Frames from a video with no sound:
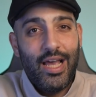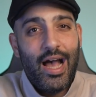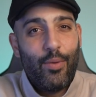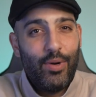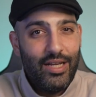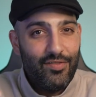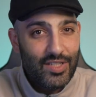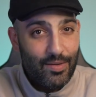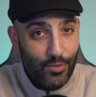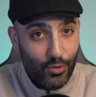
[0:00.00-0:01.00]
I will leave
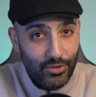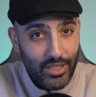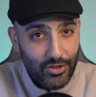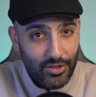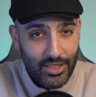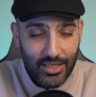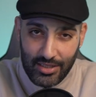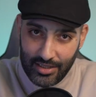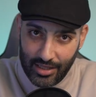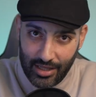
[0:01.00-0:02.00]
some good
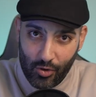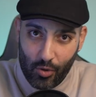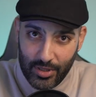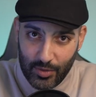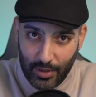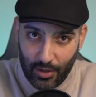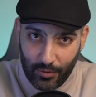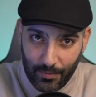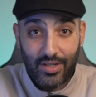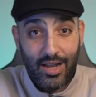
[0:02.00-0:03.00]
resources in the comments below.